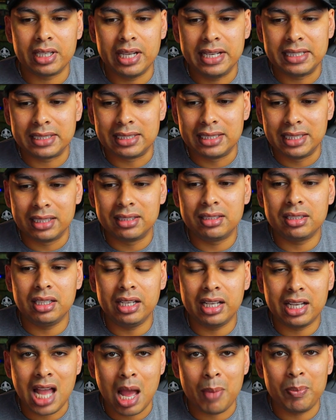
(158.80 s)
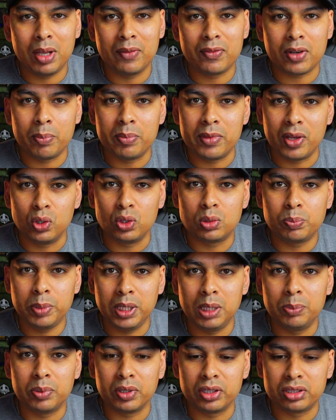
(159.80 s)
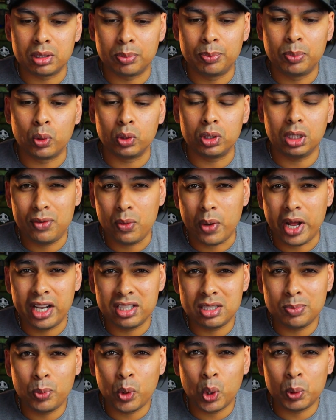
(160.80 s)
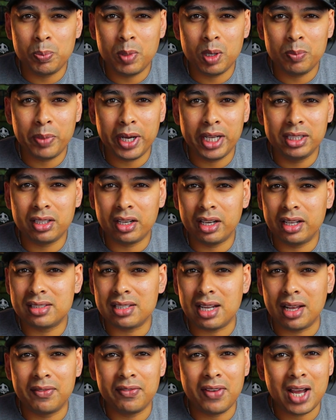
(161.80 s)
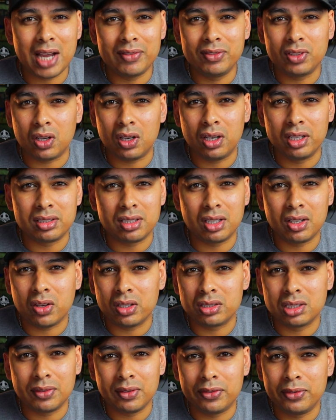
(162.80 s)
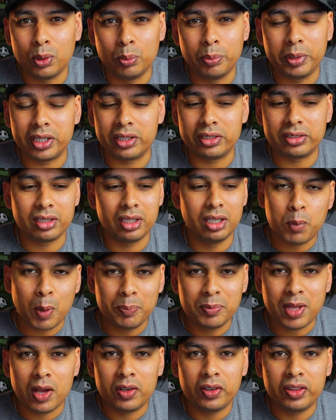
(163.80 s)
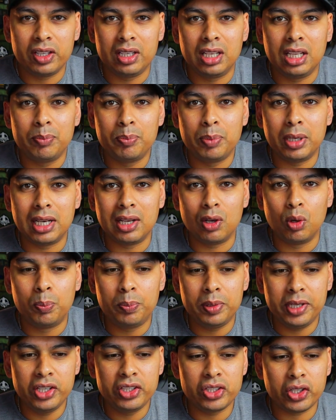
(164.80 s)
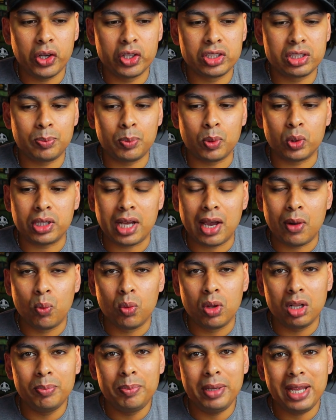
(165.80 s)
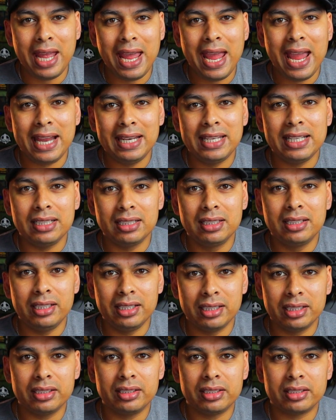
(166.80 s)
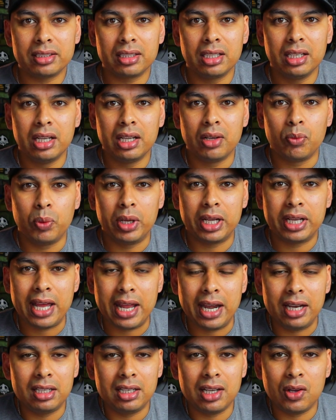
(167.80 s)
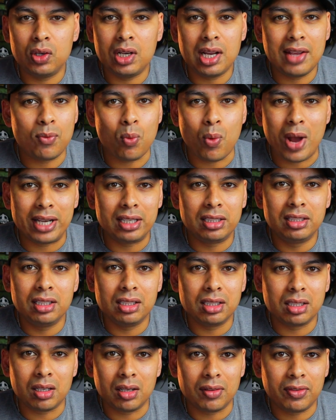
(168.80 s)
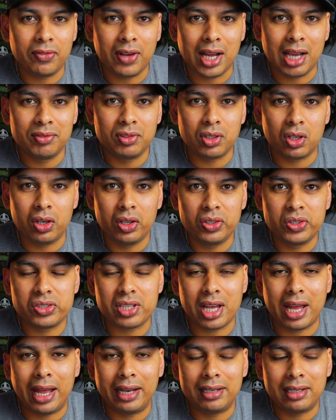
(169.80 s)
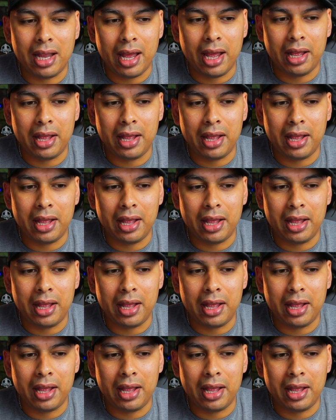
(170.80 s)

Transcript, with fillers: is literally coming from those people support. If you want to support me on Patreon, it's like $5, the cost of a few beers. Pop down to the link below. Please show your support. I will be adding tiers. We currently only have one tier of $5 because I,